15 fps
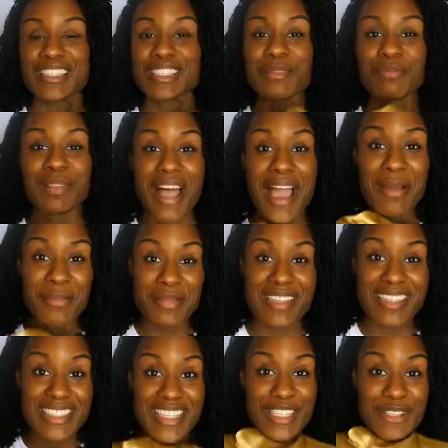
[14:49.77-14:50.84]
This is Black
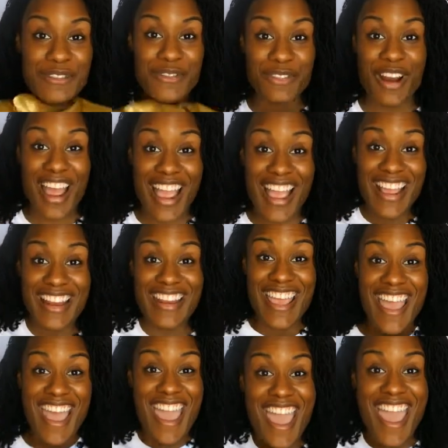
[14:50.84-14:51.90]
Business
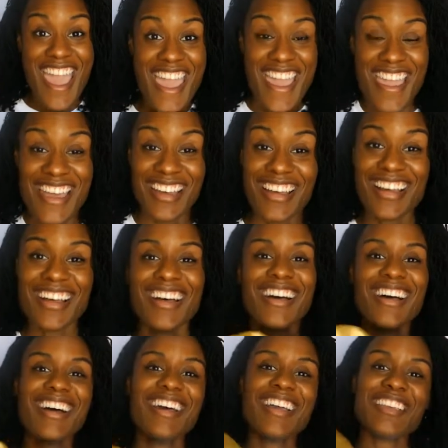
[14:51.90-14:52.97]
Friday.
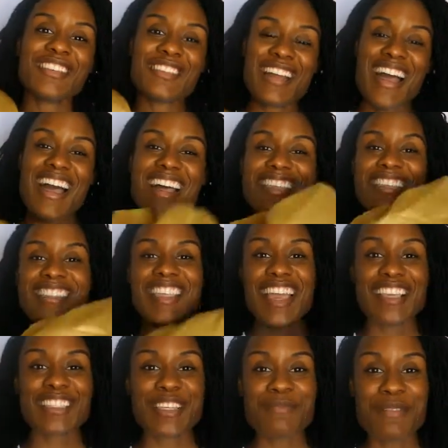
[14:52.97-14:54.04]
You guys,
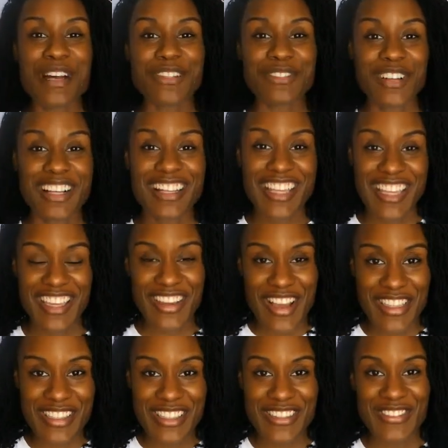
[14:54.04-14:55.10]
thanks so much for clicking
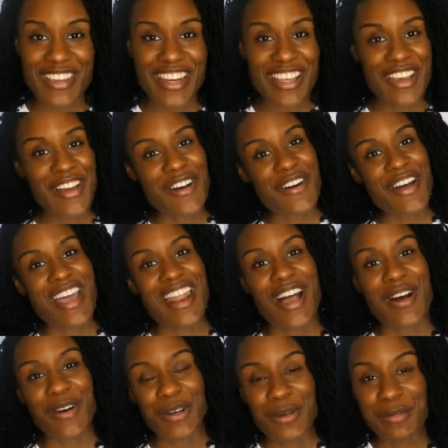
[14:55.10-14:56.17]
on this video, and
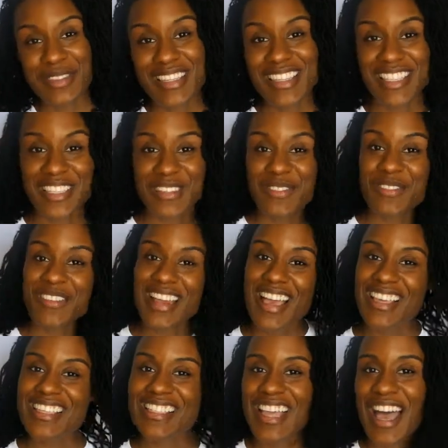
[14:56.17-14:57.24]
I hope to see you
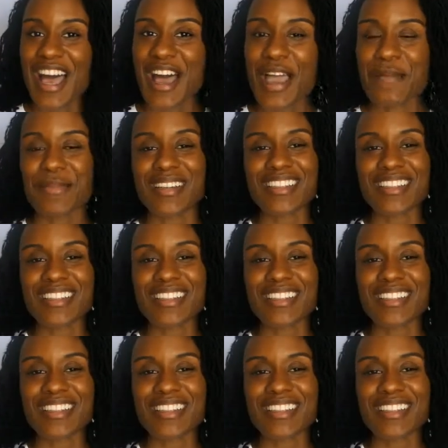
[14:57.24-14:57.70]
next time.